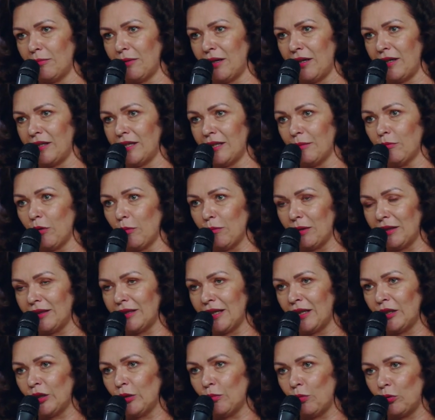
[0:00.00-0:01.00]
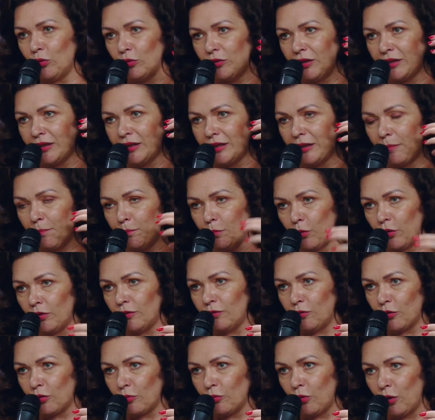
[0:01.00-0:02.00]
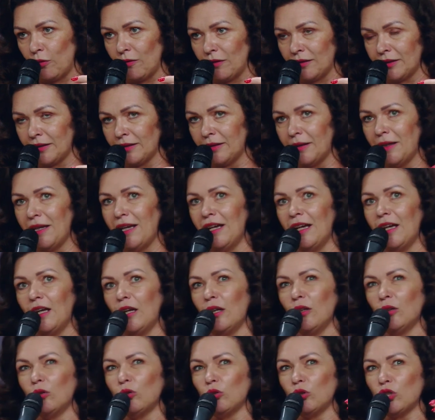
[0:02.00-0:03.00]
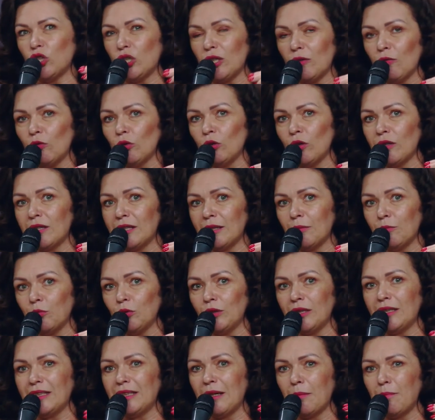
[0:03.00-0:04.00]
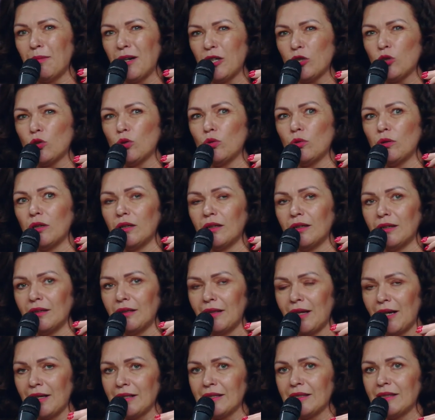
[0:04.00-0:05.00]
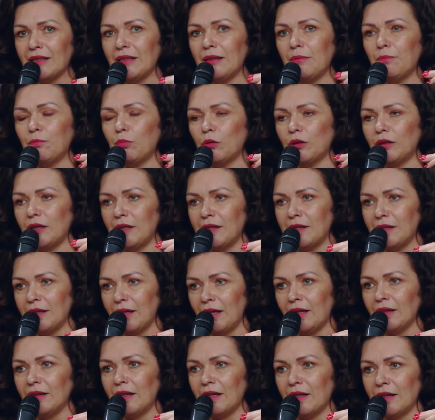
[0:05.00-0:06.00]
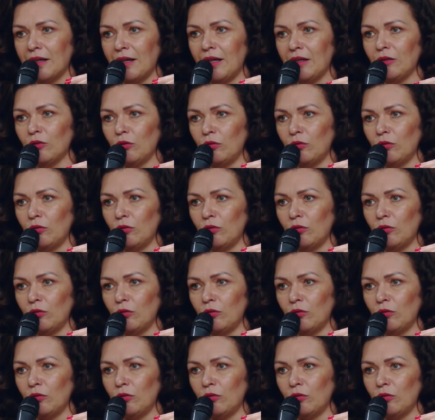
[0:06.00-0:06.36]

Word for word: And uh, they need to explain what to do. And when they are well informed, then they also help